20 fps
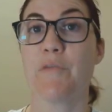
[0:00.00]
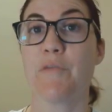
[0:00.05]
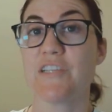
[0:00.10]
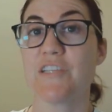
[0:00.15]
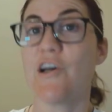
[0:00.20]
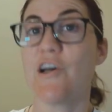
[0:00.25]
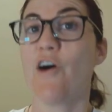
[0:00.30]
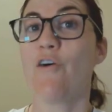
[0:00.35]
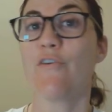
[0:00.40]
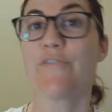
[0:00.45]
but
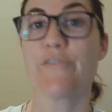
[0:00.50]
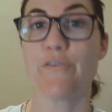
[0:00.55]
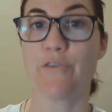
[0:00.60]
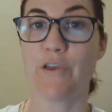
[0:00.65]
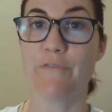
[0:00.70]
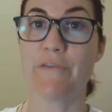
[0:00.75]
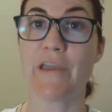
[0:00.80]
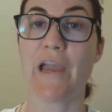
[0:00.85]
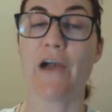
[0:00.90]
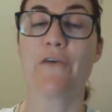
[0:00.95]
is also
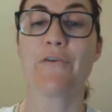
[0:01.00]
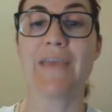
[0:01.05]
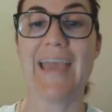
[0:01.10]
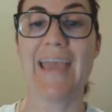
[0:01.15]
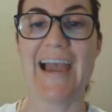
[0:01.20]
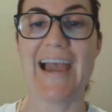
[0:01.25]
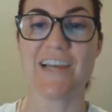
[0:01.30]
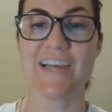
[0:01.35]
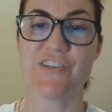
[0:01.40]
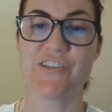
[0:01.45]
giving out
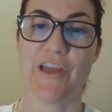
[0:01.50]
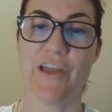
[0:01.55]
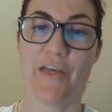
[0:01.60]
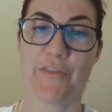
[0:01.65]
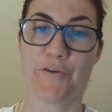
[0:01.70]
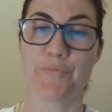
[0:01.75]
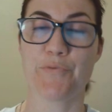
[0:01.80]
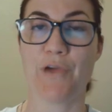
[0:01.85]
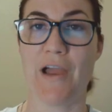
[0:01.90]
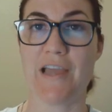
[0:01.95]
cash and
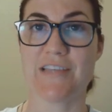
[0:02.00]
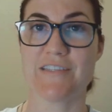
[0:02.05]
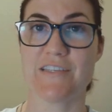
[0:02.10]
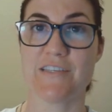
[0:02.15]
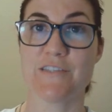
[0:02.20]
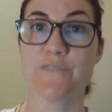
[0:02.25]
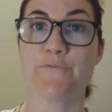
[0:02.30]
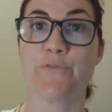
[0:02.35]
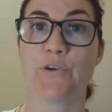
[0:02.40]
other prizes